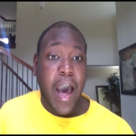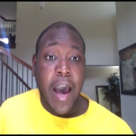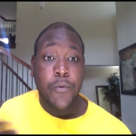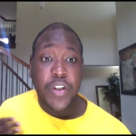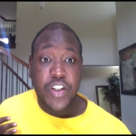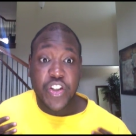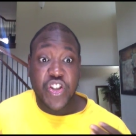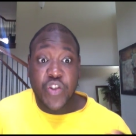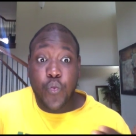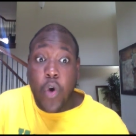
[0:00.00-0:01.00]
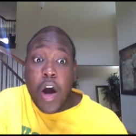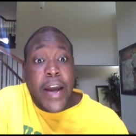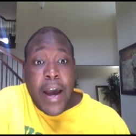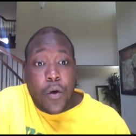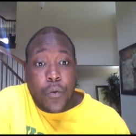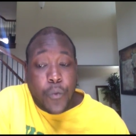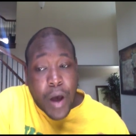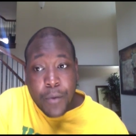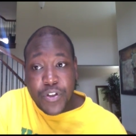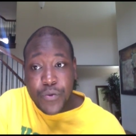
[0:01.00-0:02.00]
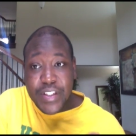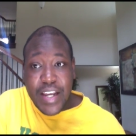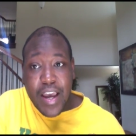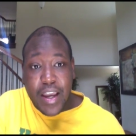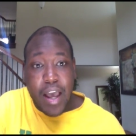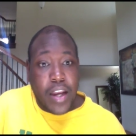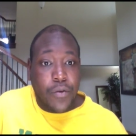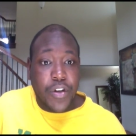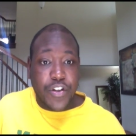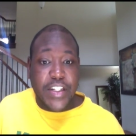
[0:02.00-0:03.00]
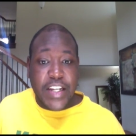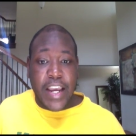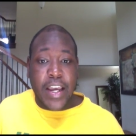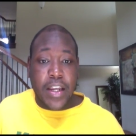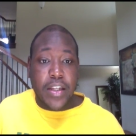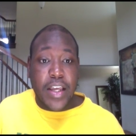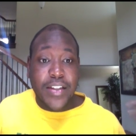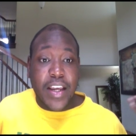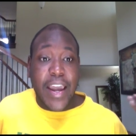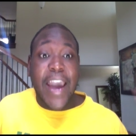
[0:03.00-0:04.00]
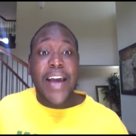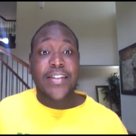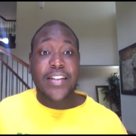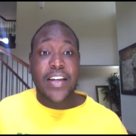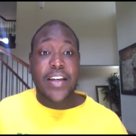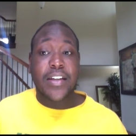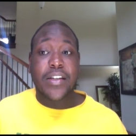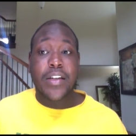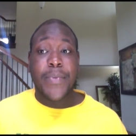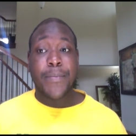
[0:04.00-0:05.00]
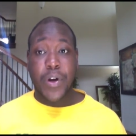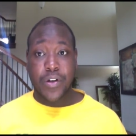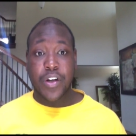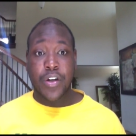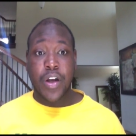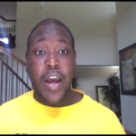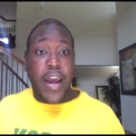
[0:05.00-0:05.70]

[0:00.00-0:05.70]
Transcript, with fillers: I would just, just walk out. Why would you stay? I don't understand. That's like asking to be murdered.